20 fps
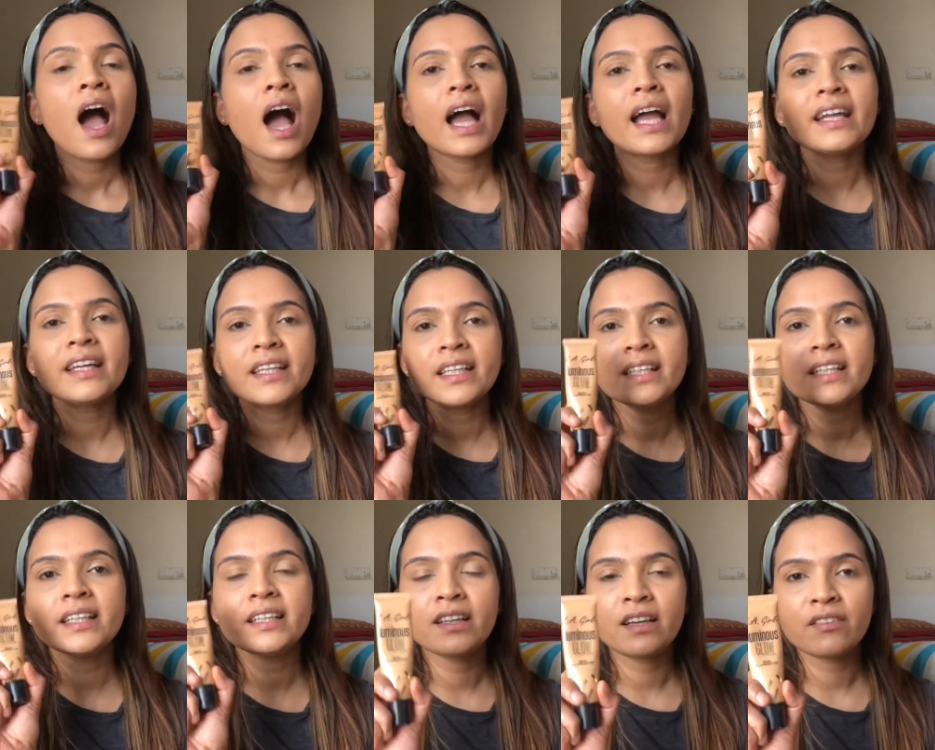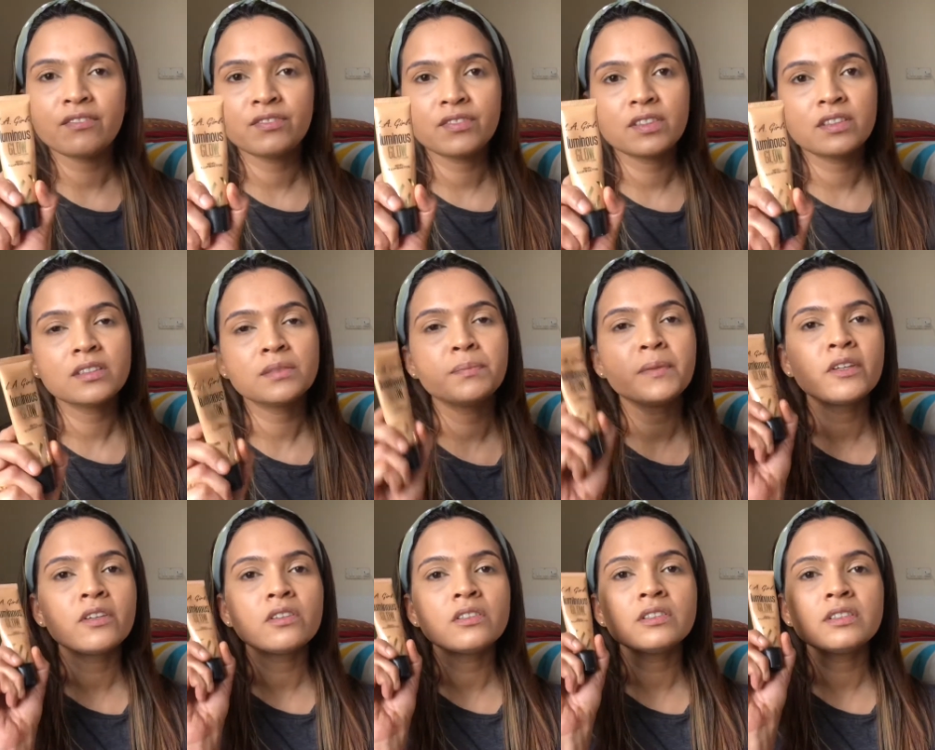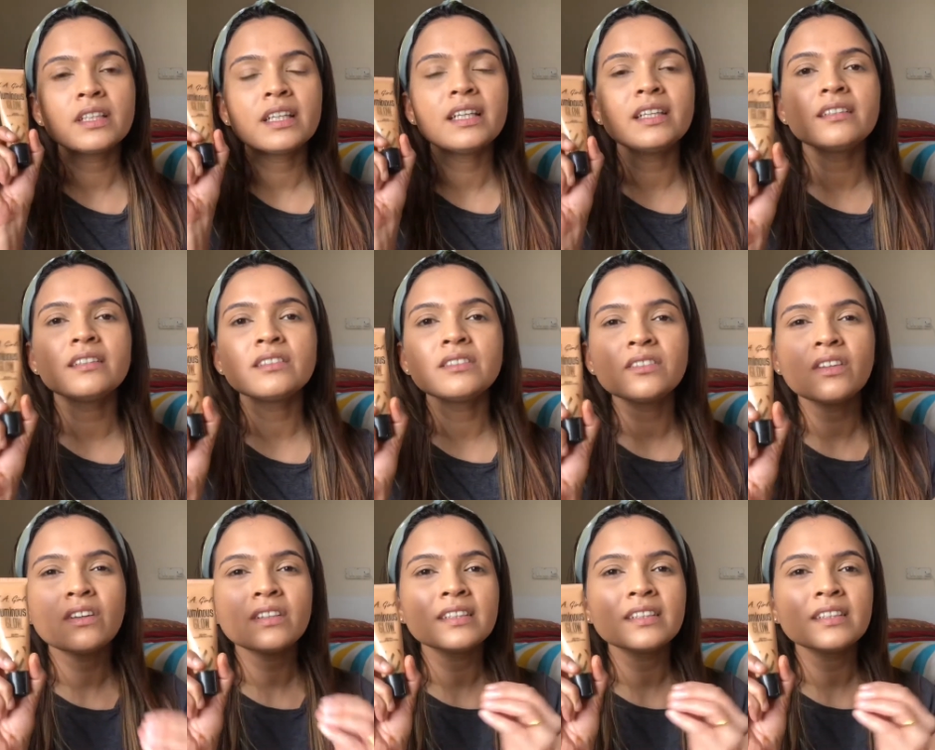I really love this because it is not